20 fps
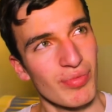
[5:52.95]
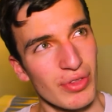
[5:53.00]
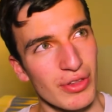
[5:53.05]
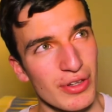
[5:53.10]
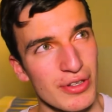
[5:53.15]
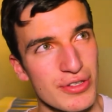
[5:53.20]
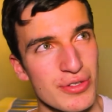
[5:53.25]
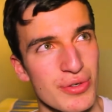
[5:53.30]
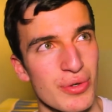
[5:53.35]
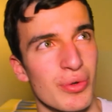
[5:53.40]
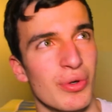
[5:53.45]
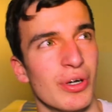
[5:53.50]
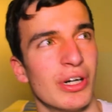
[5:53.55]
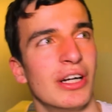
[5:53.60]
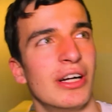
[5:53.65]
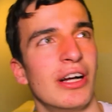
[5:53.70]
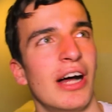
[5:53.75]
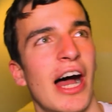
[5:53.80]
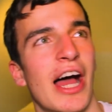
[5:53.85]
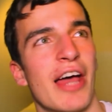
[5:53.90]
So
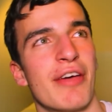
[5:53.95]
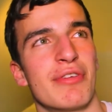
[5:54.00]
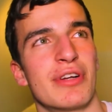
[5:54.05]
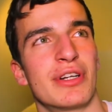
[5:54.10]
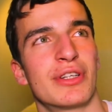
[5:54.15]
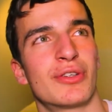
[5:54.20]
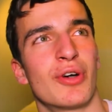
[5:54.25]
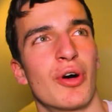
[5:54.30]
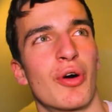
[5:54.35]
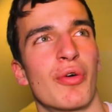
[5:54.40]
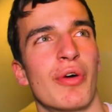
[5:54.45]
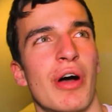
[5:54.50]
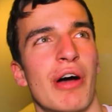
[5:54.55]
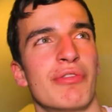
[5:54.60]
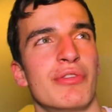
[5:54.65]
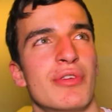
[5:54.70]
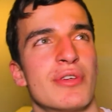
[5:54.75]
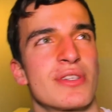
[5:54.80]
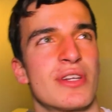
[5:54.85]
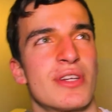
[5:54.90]
I will talk
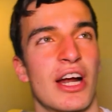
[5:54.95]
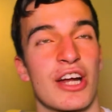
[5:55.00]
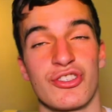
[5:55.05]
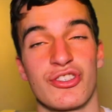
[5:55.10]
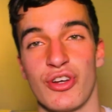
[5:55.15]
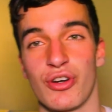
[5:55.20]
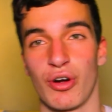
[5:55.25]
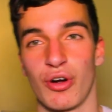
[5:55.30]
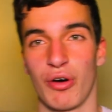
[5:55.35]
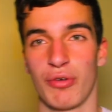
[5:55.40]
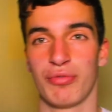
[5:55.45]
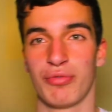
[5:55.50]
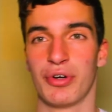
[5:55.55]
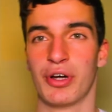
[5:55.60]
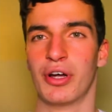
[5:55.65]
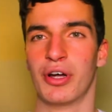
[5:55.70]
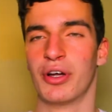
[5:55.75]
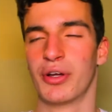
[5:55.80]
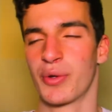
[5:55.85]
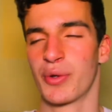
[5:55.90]
about the structure of
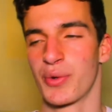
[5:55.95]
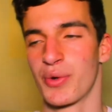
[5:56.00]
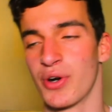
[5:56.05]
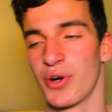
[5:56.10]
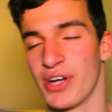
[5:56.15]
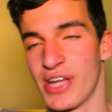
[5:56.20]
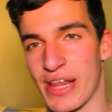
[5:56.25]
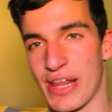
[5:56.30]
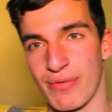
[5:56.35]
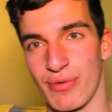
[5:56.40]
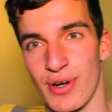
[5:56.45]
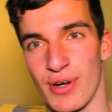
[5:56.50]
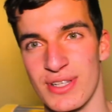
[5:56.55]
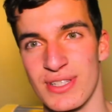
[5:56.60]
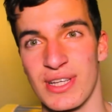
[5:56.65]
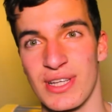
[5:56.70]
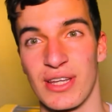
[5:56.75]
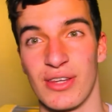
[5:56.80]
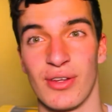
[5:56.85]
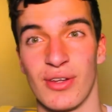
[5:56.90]
uh, neural
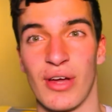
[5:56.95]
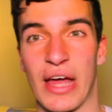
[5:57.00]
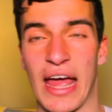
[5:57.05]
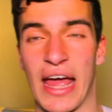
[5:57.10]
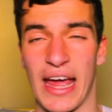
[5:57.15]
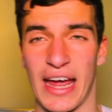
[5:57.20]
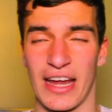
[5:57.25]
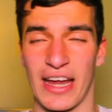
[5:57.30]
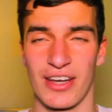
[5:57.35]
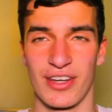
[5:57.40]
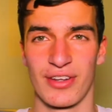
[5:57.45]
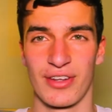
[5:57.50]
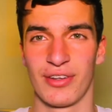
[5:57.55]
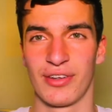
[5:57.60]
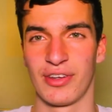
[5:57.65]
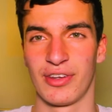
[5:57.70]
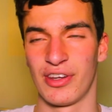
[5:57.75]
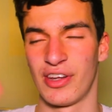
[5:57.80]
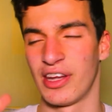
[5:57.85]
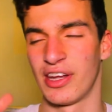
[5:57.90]
networks in the,
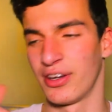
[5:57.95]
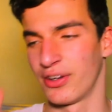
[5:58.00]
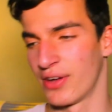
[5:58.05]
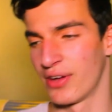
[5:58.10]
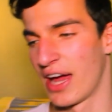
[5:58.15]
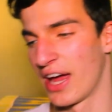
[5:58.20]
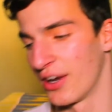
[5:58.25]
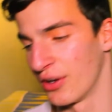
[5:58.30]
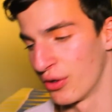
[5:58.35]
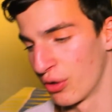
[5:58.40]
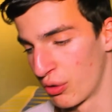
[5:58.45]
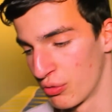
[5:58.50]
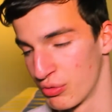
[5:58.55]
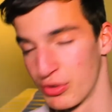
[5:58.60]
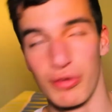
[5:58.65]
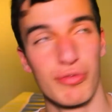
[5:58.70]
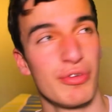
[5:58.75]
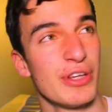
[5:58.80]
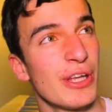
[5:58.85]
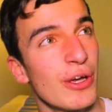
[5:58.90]
in the end of
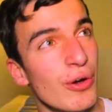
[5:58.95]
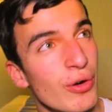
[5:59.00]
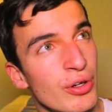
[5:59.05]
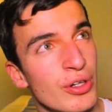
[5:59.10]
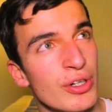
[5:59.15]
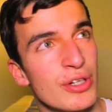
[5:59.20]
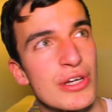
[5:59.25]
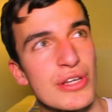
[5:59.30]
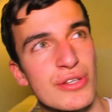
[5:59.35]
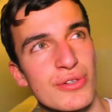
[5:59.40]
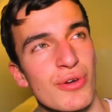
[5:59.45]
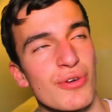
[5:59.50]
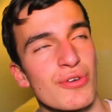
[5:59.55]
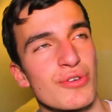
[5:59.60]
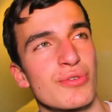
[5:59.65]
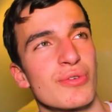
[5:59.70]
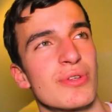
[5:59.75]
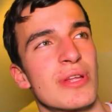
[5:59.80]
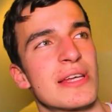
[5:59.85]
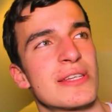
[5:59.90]
the video, so you
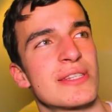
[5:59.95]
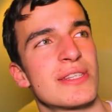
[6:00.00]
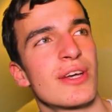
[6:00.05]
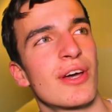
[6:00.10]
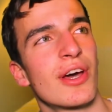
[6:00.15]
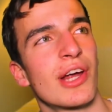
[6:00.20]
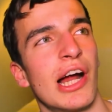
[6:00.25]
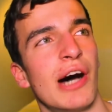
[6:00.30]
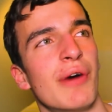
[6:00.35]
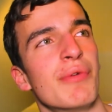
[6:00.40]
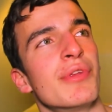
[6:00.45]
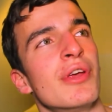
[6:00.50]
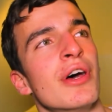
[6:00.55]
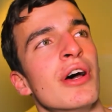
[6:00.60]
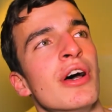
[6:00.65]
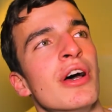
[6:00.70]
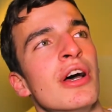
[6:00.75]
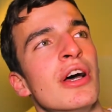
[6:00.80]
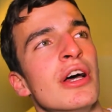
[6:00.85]
should stick around.